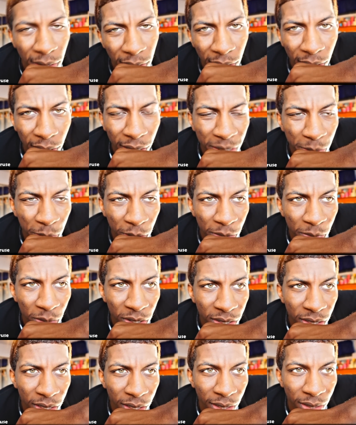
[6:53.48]
yeah, that's pretty
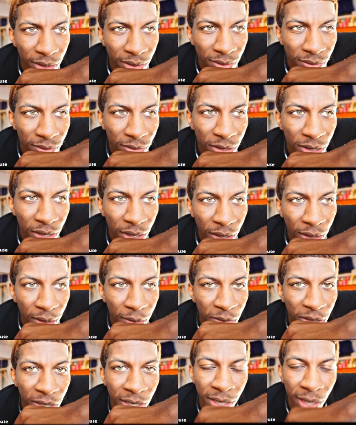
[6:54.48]
much it.
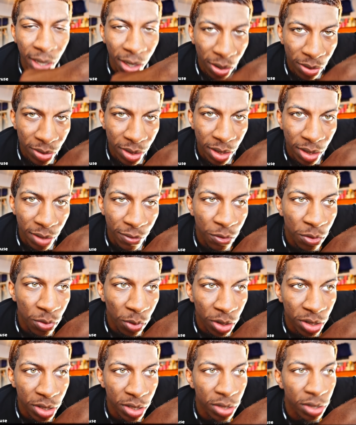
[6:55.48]
Eat healthy if you
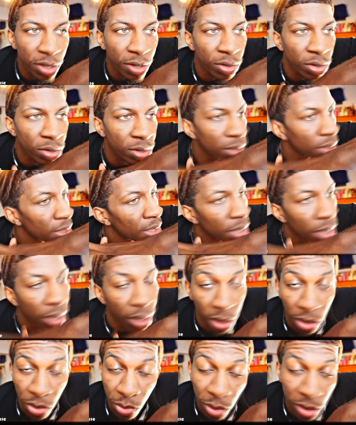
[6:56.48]
want
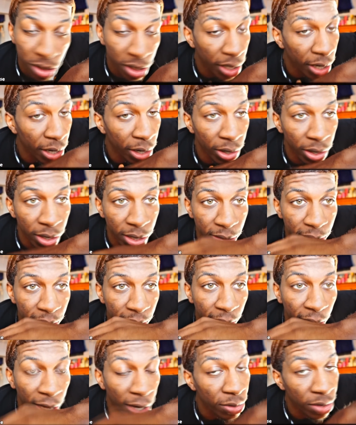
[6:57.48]
your hair
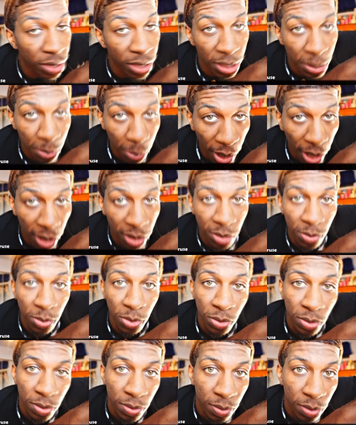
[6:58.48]
healthy as
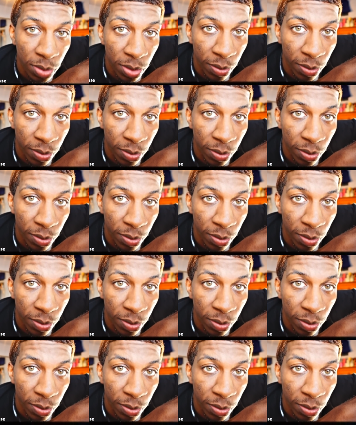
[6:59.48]
possible.